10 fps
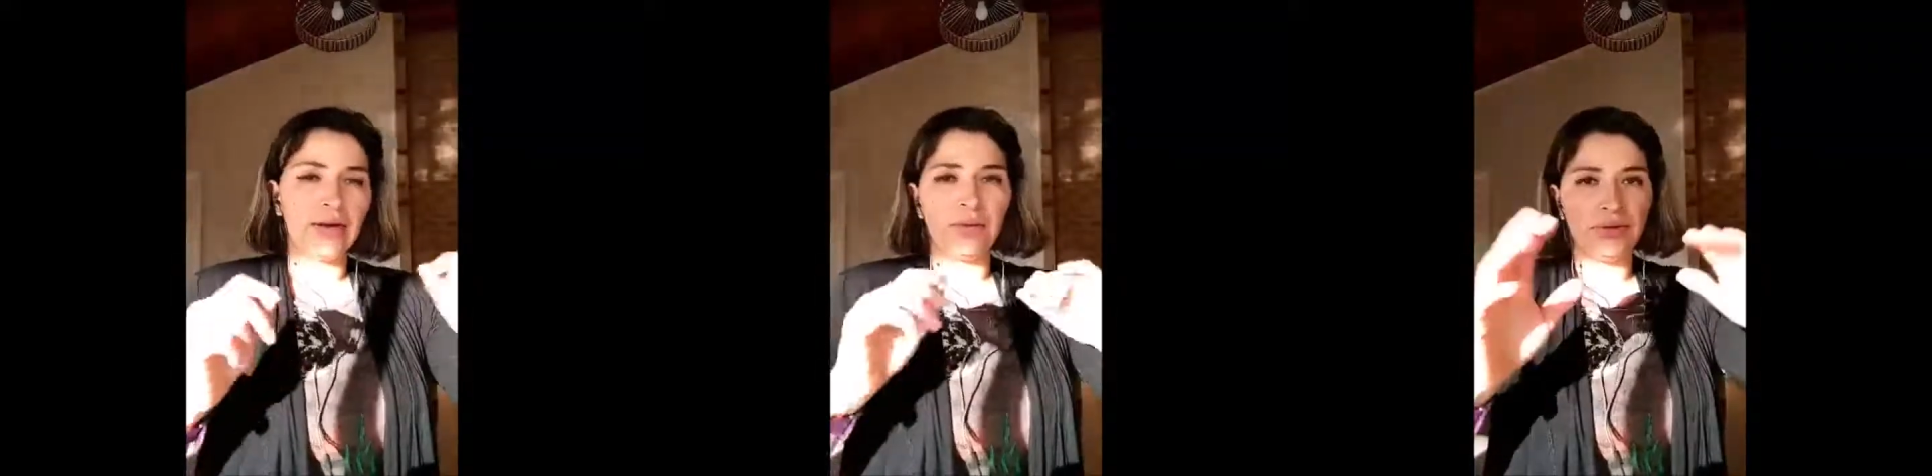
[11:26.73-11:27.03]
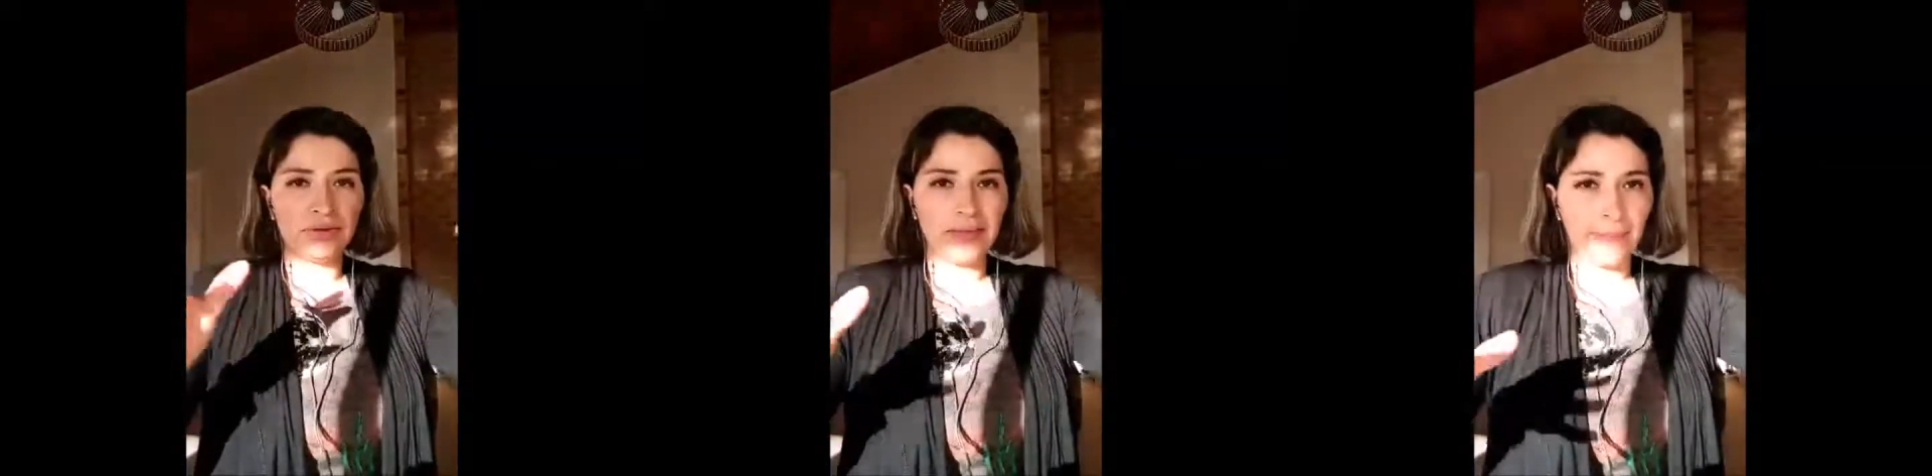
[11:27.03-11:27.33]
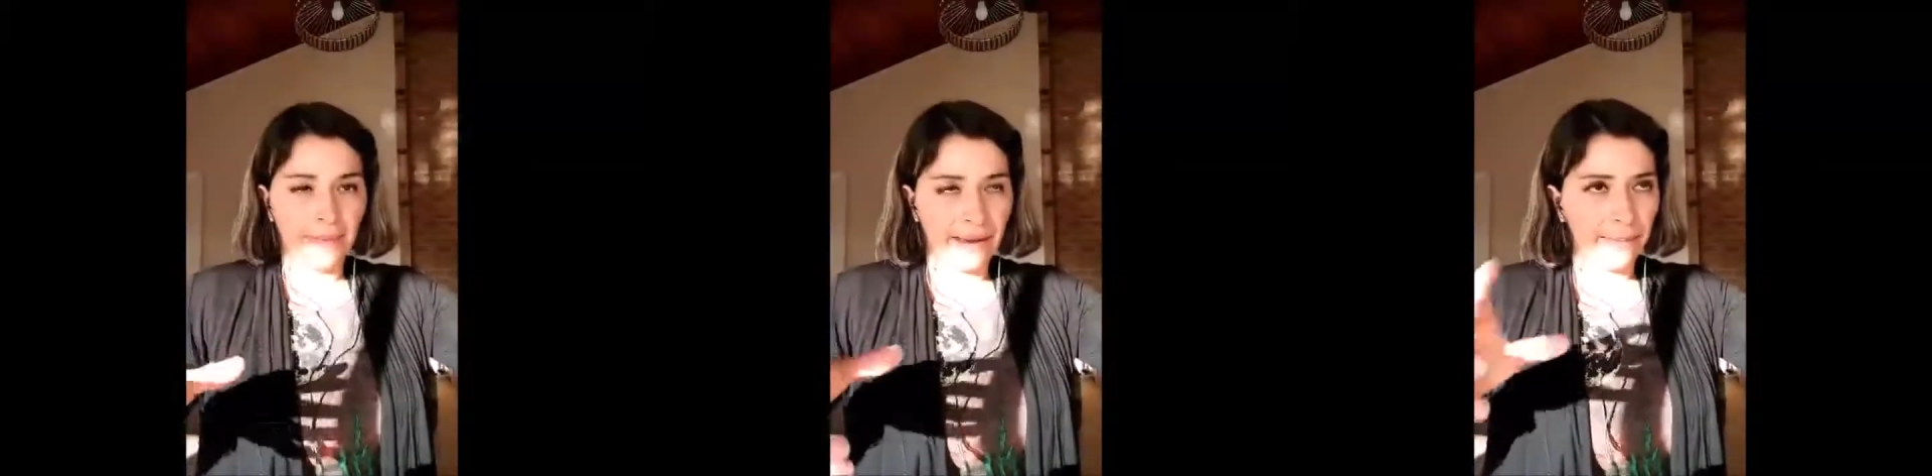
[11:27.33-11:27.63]
Obviously, I
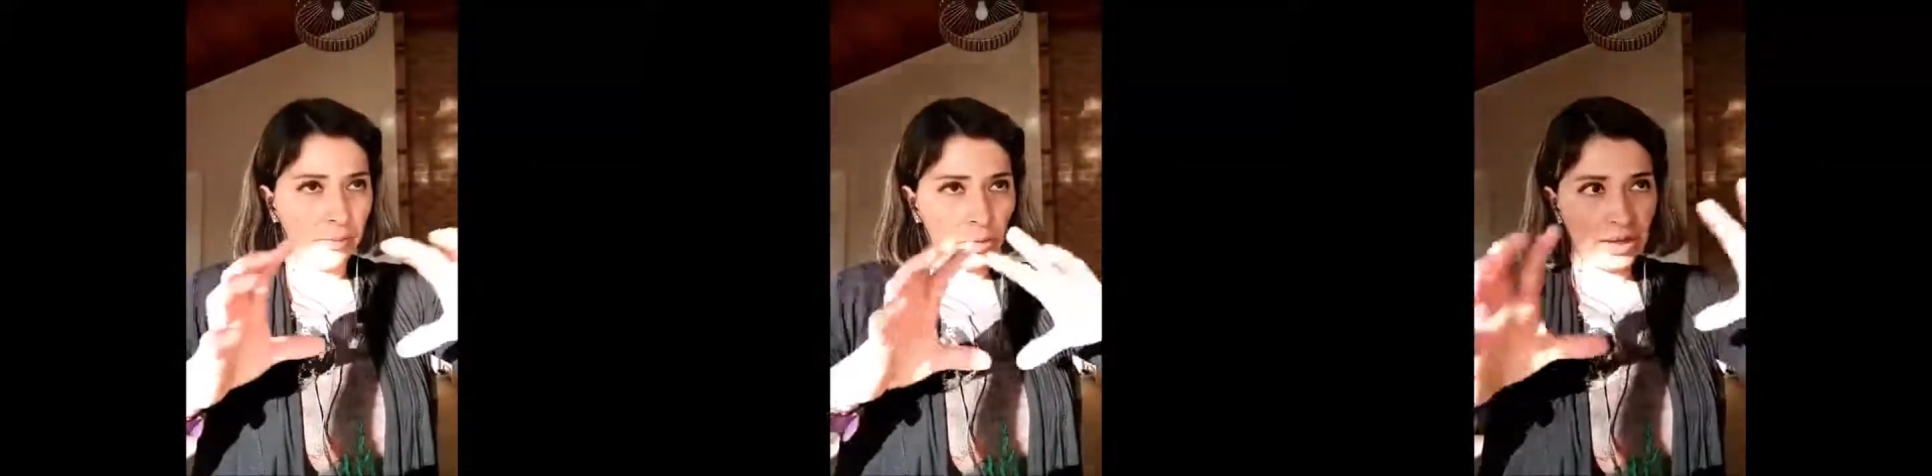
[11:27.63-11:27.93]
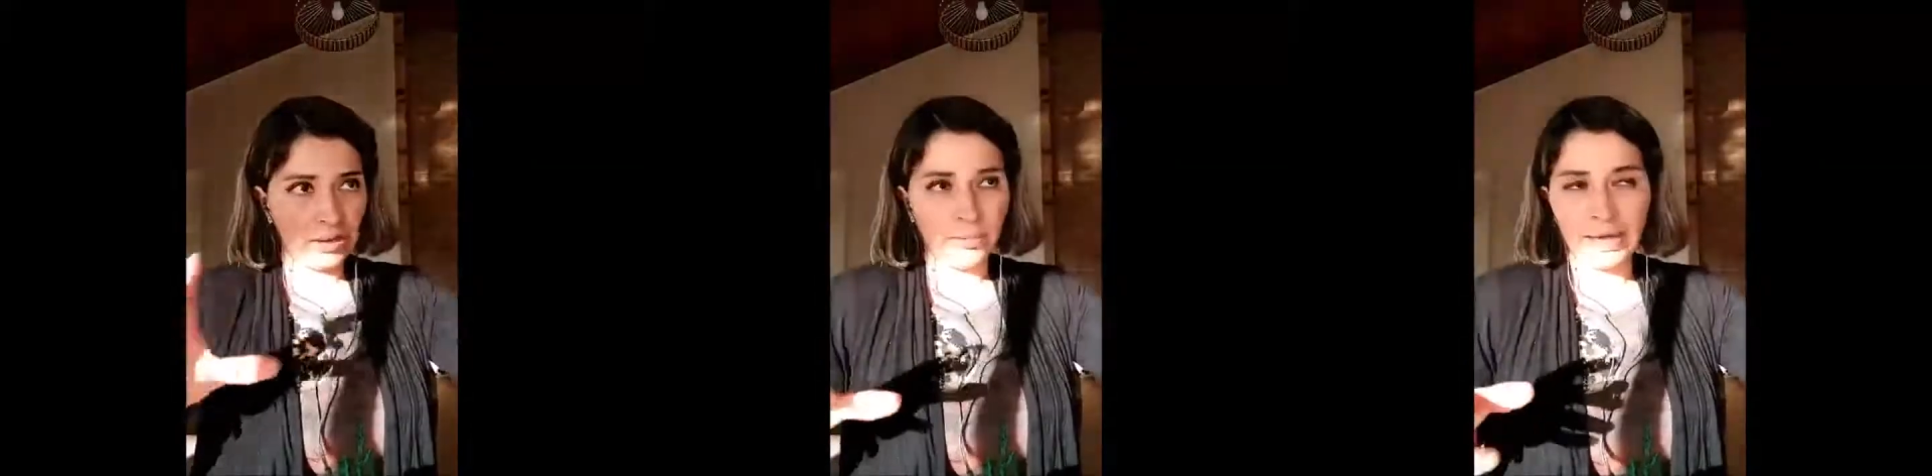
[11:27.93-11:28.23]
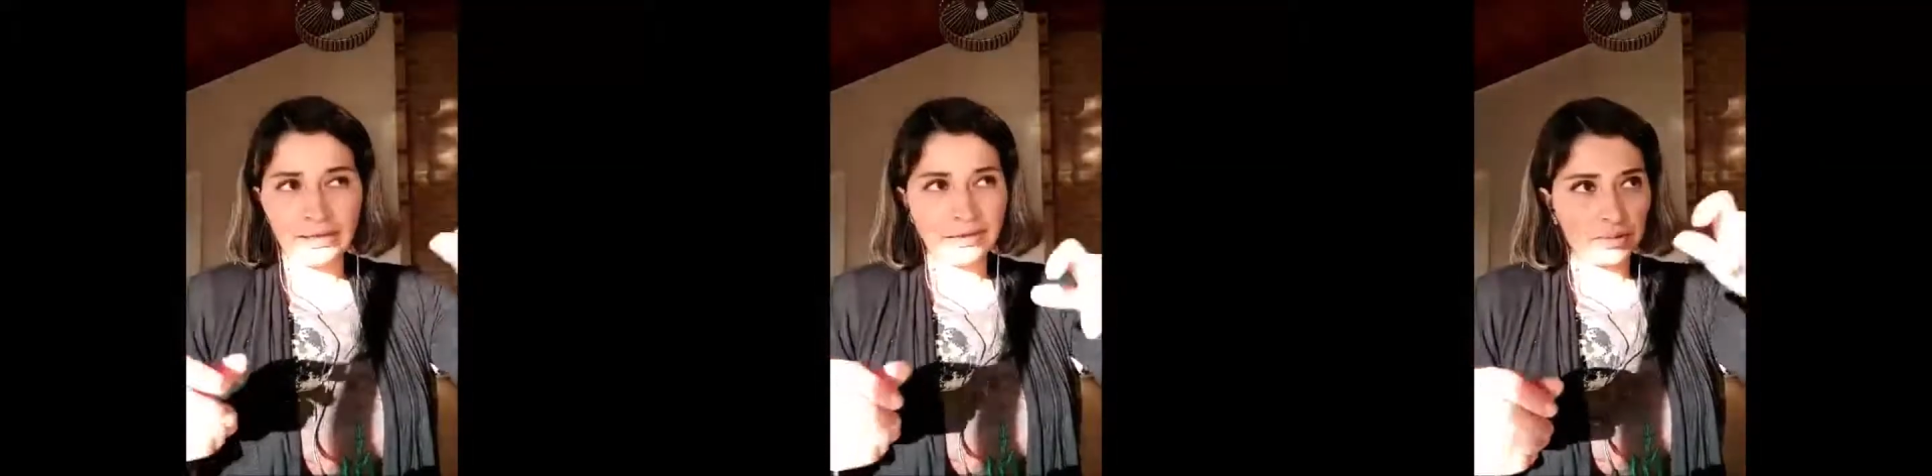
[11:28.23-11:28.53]
bought a new
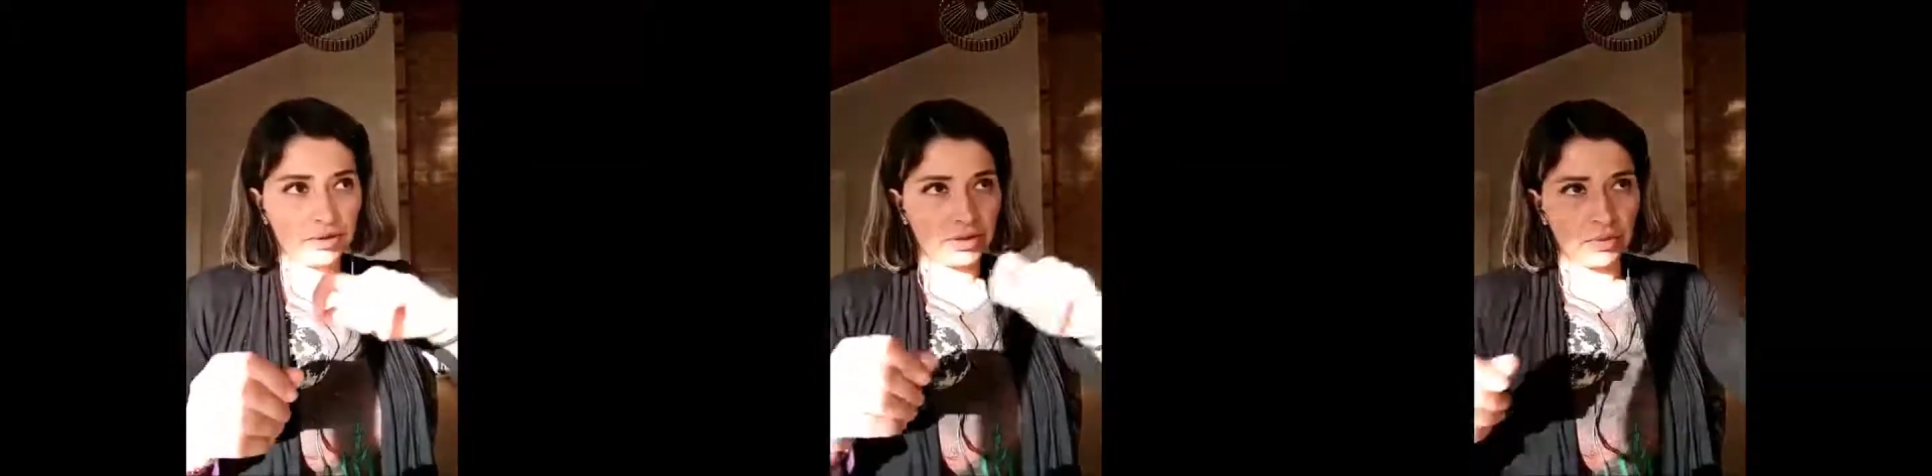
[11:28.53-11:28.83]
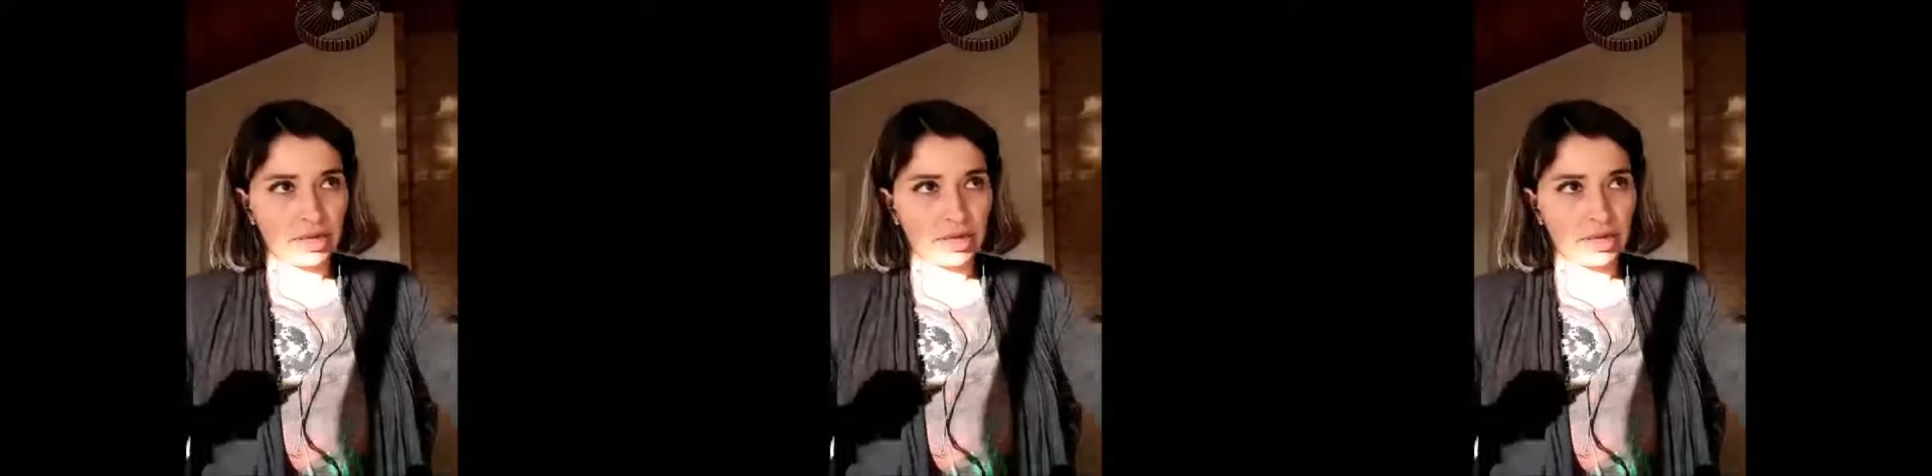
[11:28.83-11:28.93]
mattress because it